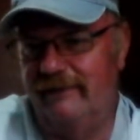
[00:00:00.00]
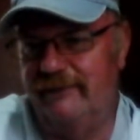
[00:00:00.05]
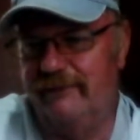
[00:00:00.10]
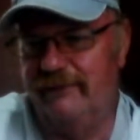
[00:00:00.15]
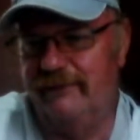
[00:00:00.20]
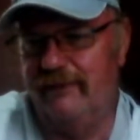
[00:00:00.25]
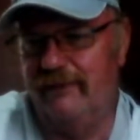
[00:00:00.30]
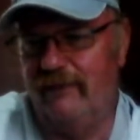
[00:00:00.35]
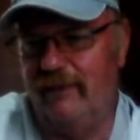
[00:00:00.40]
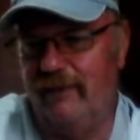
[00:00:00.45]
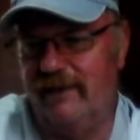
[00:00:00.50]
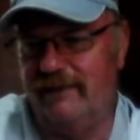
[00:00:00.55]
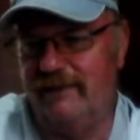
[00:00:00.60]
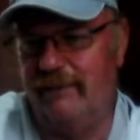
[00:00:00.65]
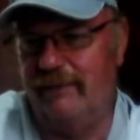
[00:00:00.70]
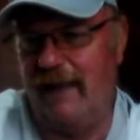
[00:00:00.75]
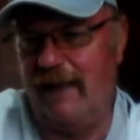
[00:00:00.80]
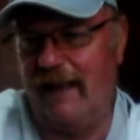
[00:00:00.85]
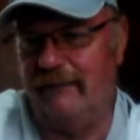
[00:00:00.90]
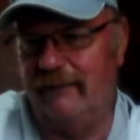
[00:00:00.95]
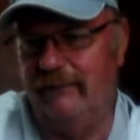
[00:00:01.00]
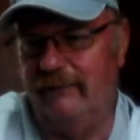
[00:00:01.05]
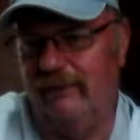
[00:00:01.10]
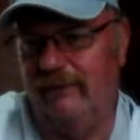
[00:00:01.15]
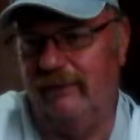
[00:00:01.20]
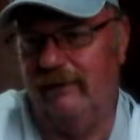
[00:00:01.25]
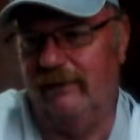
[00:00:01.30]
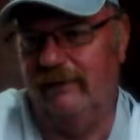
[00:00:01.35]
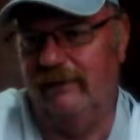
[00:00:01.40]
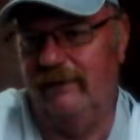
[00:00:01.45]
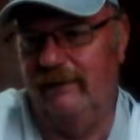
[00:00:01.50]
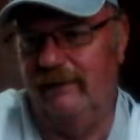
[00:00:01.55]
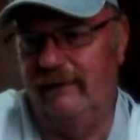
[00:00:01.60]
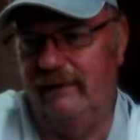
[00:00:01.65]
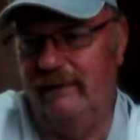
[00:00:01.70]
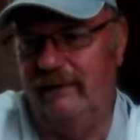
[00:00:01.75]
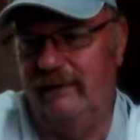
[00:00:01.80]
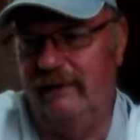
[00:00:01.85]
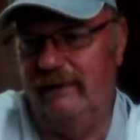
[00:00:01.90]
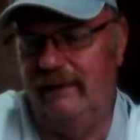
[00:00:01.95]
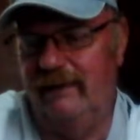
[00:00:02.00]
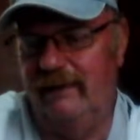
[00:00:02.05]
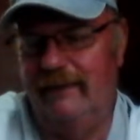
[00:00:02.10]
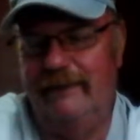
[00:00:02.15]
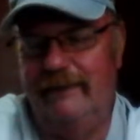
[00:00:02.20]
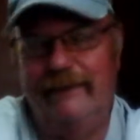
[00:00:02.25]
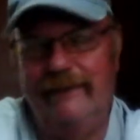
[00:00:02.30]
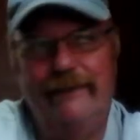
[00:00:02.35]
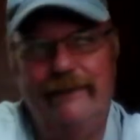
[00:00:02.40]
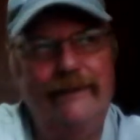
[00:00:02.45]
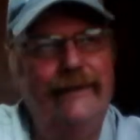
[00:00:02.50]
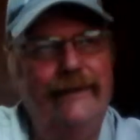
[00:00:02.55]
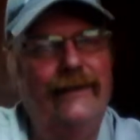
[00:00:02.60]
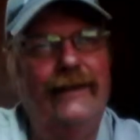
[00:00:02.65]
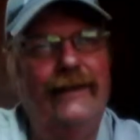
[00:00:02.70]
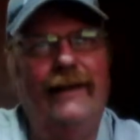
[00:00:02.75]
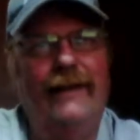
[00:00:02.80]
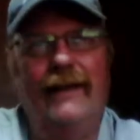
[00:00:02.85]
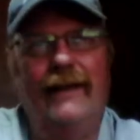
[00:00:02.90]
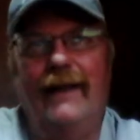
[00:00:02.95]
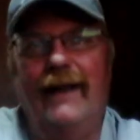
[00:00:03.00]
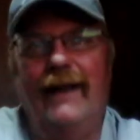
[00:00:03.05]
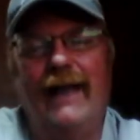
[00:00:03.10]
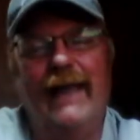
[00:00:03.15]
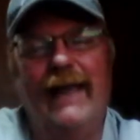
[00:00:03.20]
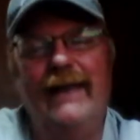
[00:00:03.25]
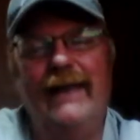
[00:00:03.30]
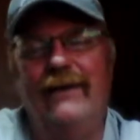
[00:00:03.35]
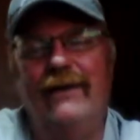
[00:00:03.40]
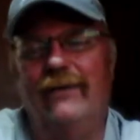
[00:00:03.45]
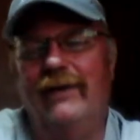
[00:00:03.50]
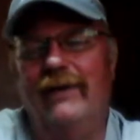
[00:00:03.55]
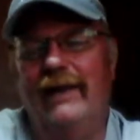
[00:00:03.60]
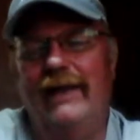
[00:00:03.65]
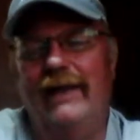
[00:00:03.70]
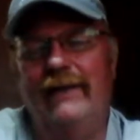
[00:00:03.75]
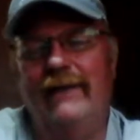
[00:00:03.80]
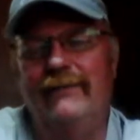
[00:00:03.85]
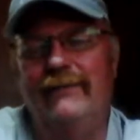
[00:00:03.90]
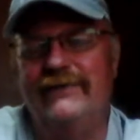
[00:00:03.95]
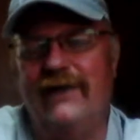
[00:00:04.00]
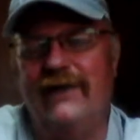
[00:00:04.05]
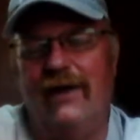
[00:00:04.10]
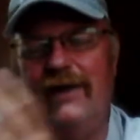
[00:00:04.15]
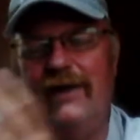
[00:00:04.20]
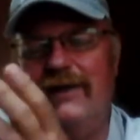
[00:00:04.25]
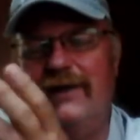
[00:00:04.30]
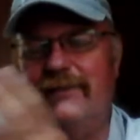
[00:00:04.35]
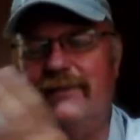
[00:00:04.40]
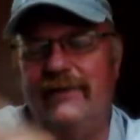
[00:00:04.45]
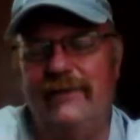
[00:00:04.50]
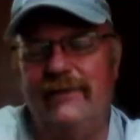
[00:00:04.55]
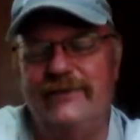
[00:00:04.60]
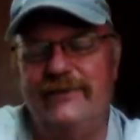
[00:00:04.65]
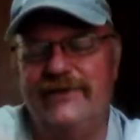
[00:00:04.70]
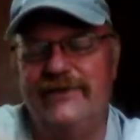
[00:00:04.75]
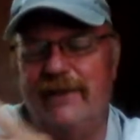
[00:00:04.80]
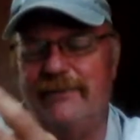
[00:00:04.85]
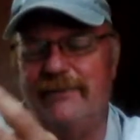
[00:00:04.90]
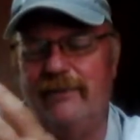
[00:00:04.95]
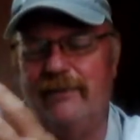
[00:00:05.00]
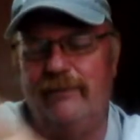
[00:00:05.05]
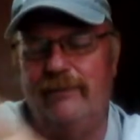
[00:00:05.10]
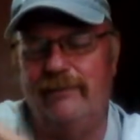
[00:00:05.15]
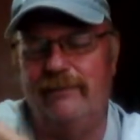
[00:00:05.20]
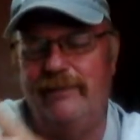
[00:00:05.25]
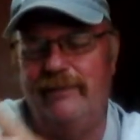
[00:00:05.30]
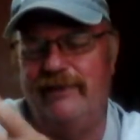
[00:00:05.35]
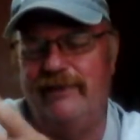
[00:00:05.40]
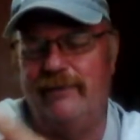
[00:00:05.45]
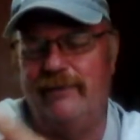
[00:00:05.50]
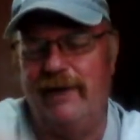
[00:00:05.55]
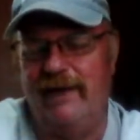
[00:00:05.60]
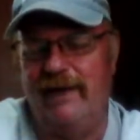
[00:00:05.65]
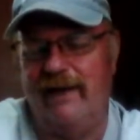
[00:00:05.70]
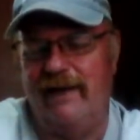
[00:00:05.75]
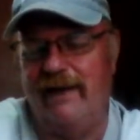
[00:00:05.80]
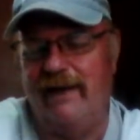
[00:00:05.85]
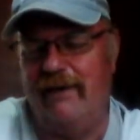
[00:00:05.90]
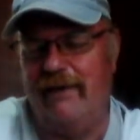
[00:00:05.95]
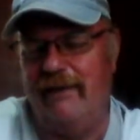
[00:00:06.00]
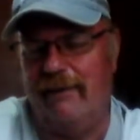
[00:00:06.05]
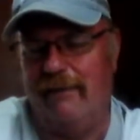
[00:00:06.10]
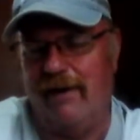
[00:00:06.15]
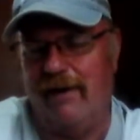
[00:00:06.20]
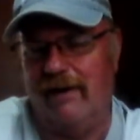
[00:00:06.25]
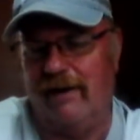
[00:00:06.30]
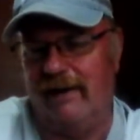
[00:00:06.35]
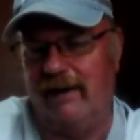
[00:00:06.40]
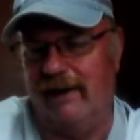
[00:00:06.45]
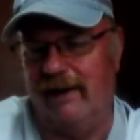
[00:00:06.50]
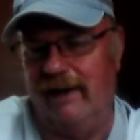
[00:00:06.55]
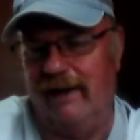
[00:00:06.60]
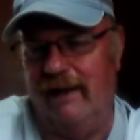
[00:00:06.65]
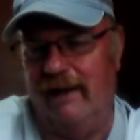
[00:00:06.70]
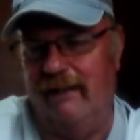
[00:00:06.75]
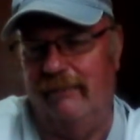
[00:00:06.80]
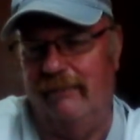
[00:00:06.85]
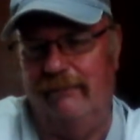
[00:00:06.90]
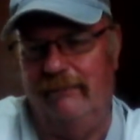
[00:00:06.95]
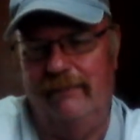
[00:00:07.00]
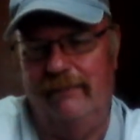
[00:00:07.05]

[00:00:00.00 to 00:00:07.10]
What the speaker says: What is Black Bull? I don't. It was something between Gary Martin and him.